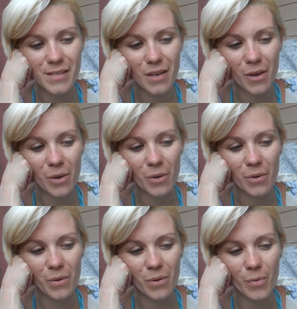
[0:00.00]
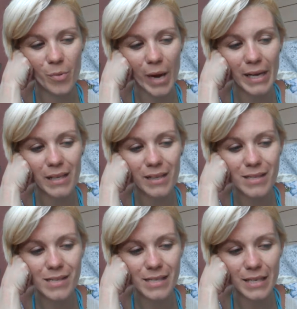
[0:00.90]
So,
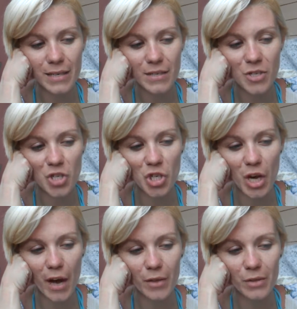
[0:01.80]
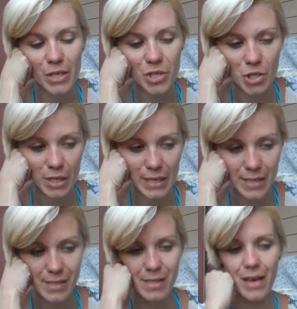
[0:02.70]
recklessness,
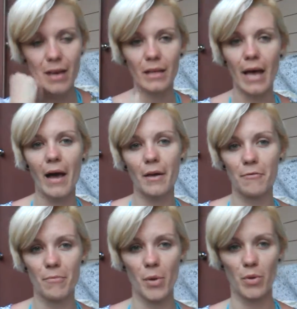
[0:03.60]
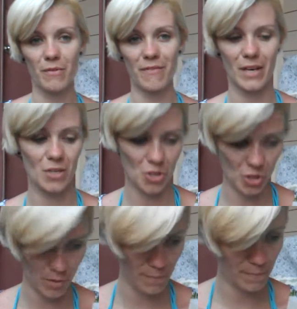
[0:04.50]
childishness, and a lack of motivation.